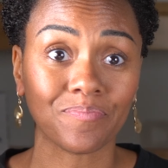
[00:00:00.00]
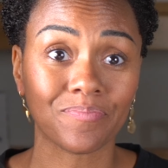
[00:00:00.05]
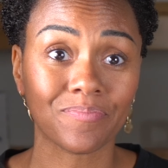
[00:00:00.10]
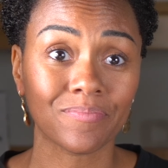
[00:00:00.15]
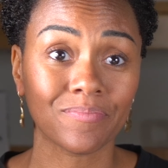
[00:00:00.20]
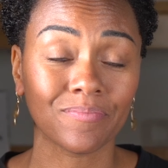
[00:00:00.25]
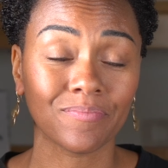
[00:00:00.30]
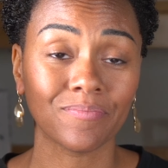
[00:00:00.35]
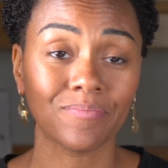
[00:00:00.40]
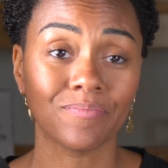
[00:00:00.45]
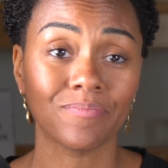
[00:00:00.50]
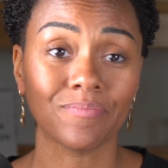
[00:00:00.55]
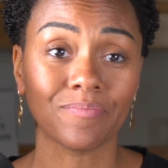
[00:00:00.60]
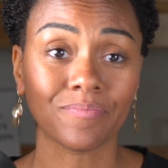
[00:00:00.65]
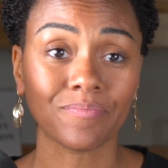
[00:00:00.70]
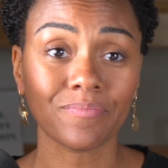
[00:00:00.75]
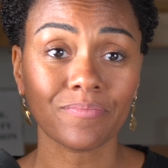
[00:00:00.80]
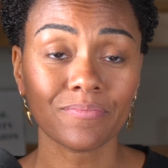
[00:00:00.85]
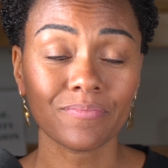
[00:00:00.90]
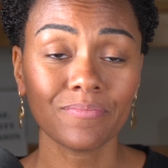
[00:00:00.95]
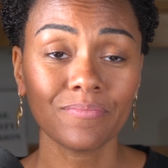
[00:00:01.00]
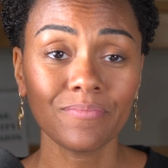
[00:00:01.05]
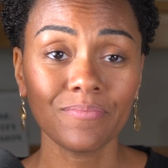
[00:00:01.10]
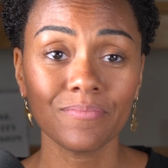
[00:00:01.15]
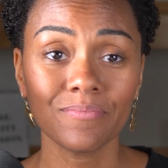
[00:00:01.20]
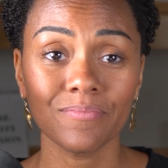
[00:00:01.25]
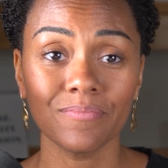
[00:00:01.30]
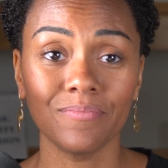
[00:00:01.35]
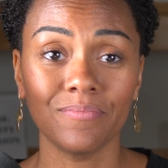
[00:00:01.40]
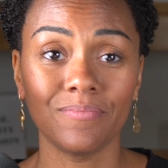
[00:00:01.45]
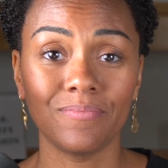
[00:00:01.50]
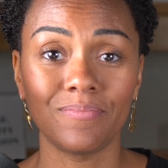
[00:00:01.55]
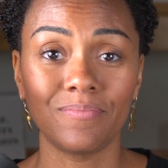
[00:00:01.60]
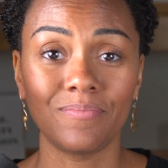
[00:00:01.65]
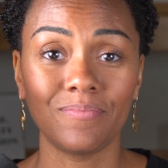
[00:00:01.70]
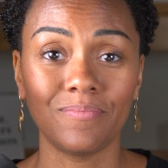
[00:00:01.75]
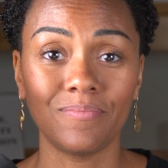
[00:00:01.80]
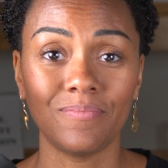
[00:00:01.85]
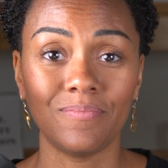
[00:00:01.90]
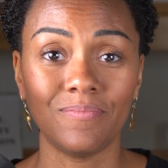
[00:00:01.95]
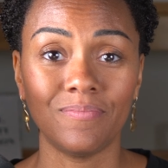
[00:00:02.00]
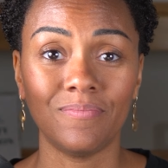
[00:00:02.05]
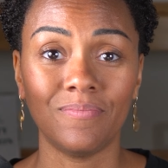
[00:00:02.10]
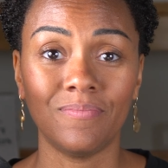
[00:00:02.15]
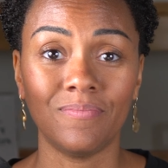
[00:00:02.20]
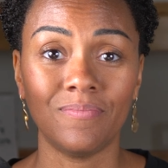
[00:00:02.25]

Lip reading: [no speech]